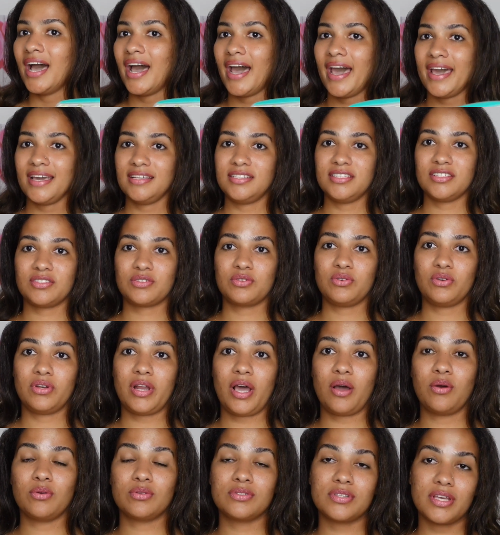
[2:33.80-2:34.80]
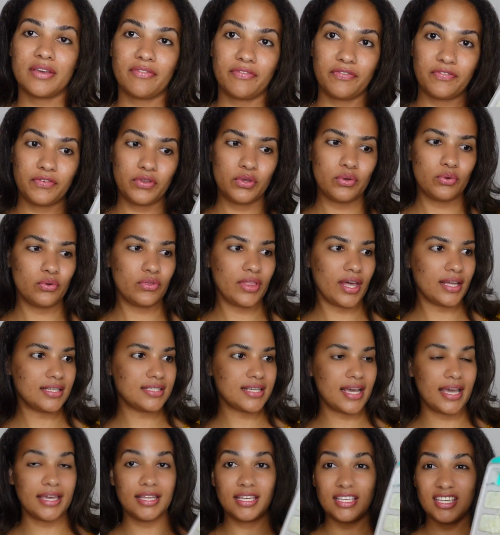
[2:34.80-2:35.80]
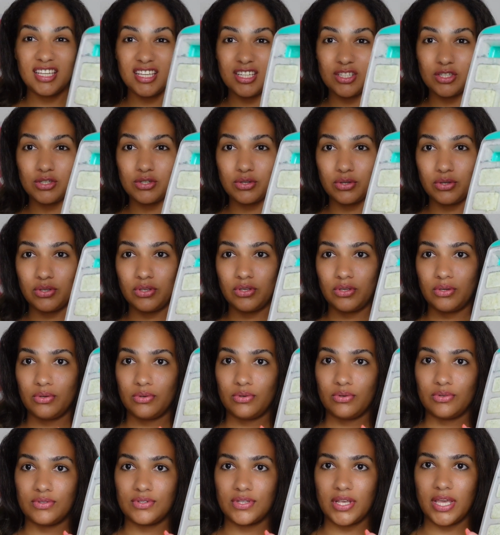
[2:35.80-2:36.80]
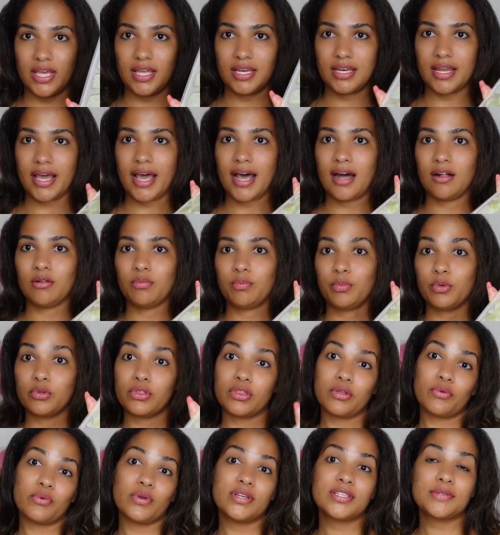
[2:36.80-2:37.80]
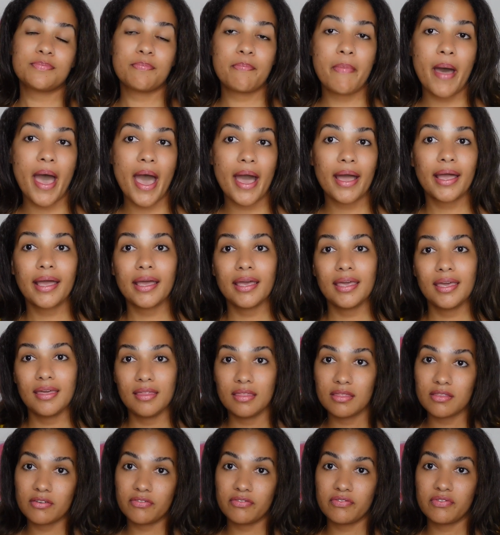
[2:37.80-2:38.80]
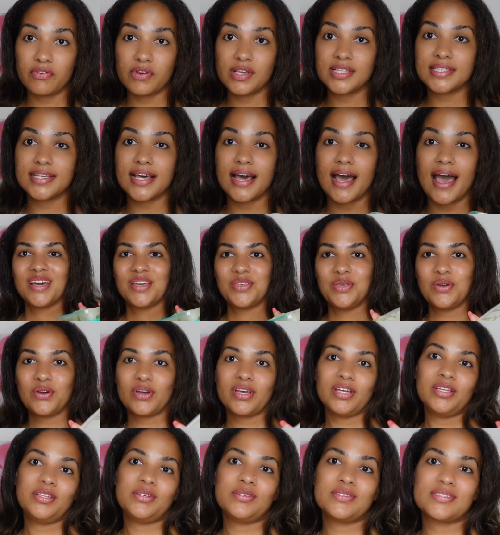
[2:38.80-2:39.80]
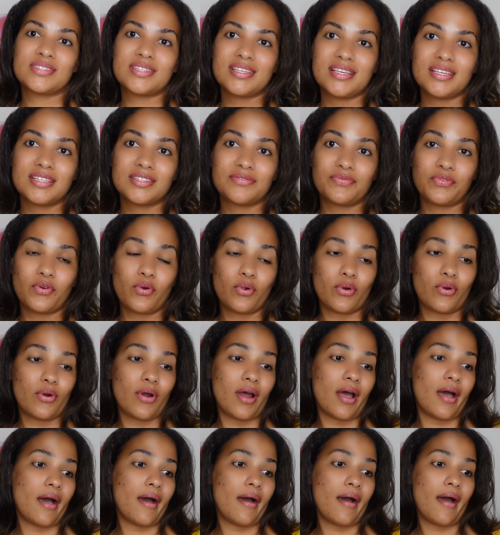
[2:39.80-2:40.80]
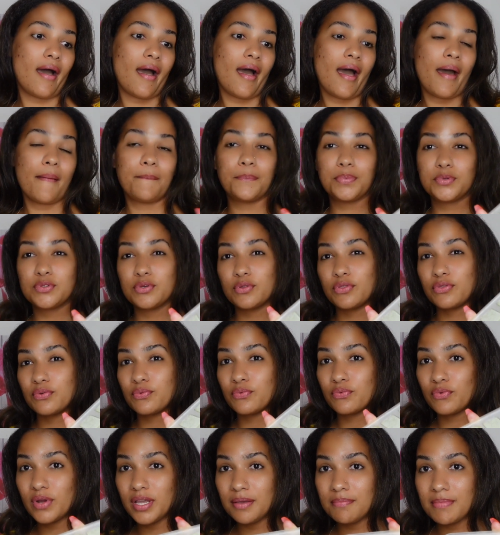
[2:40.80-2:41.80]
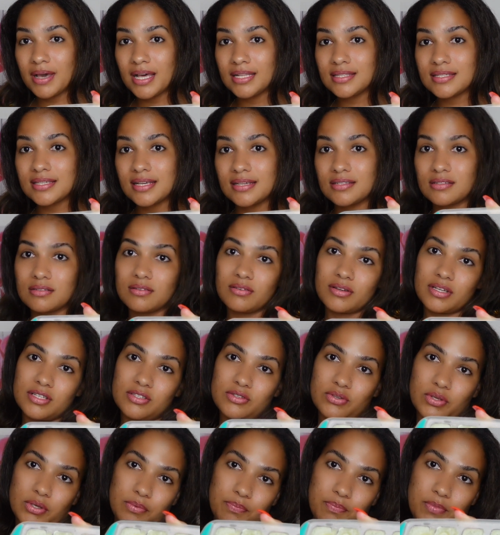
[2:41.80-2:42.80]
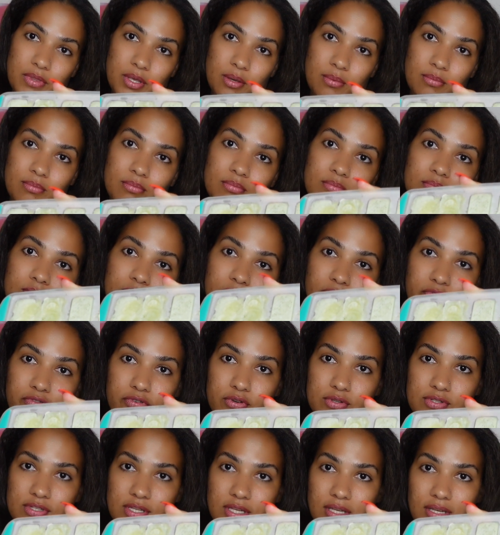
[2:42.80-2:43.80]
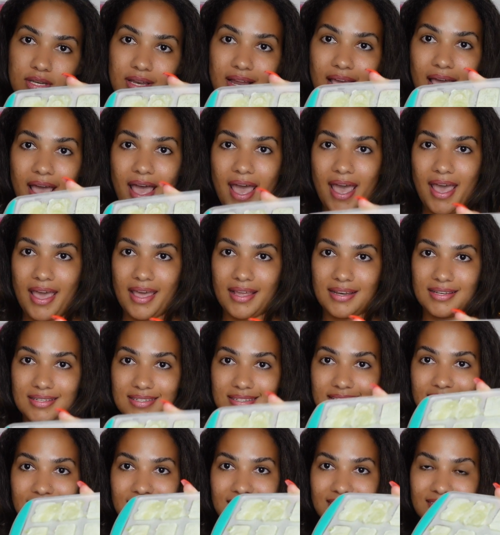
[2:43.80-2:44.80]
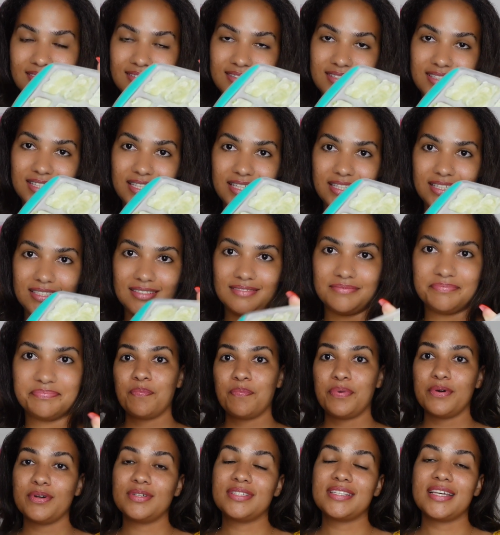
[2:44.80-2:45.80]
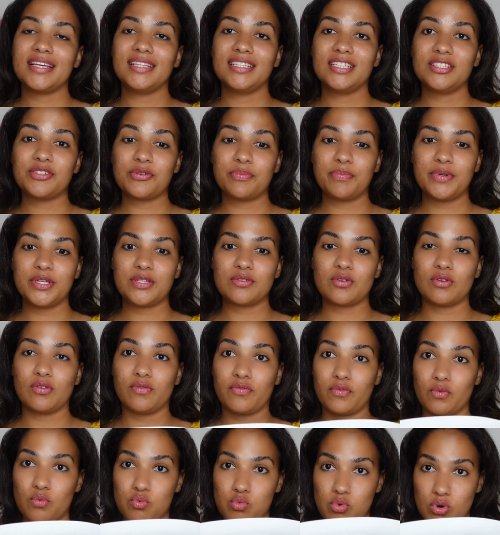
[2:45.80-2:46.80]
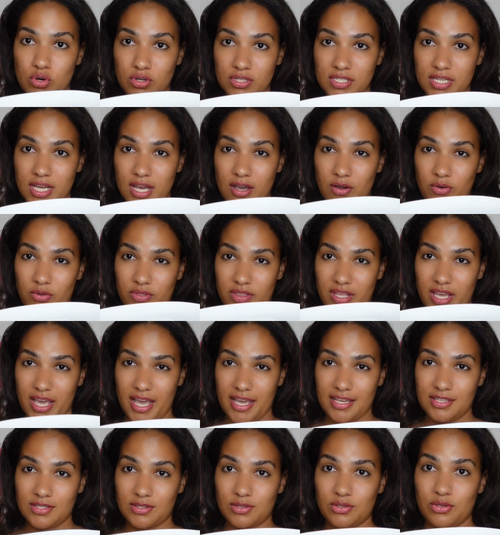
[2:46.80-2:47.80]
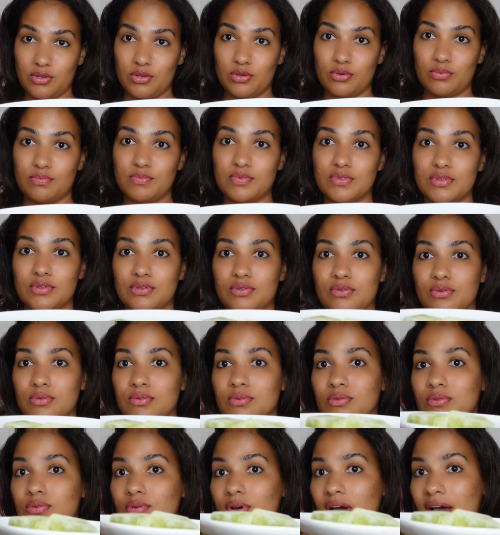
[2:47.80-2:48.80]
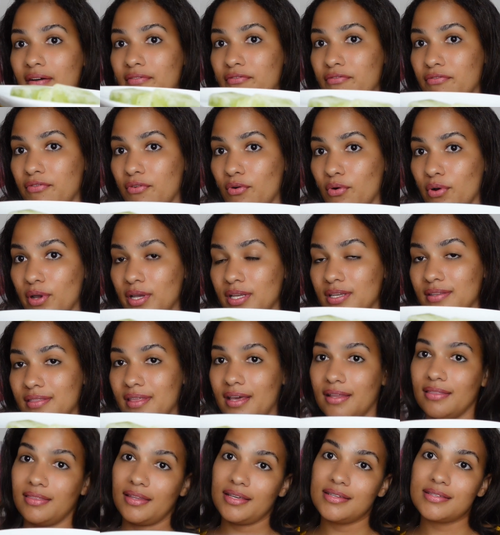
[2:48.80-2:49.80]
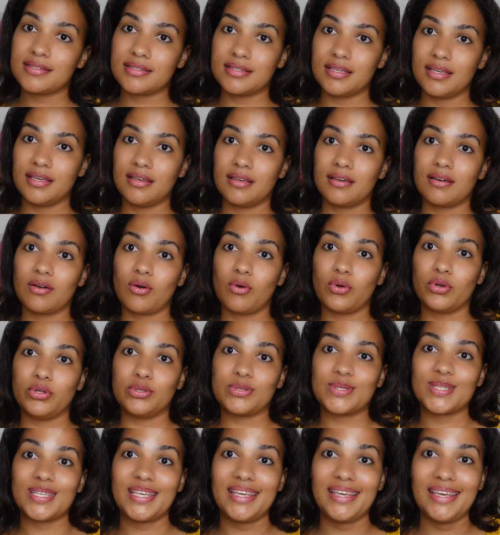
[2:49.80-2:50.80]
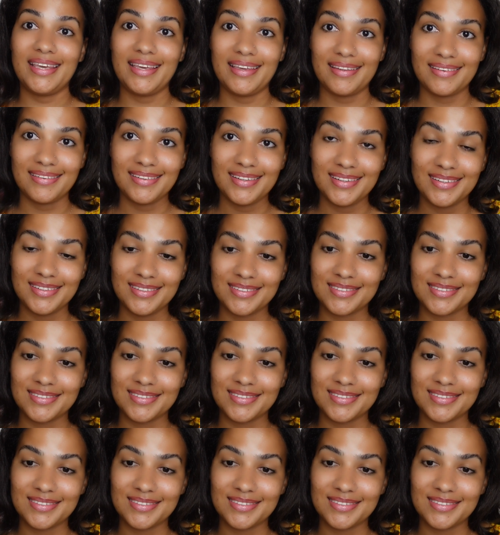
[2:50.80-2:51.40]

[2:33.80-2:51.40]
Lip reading: I just got out a few that I need to use and I'll put the rest back in the freezer. You can use these for up to 3 months as long as you keep them frozen and clean. Put a little bit of water on the ice cubes to avoid that they stick on your skin.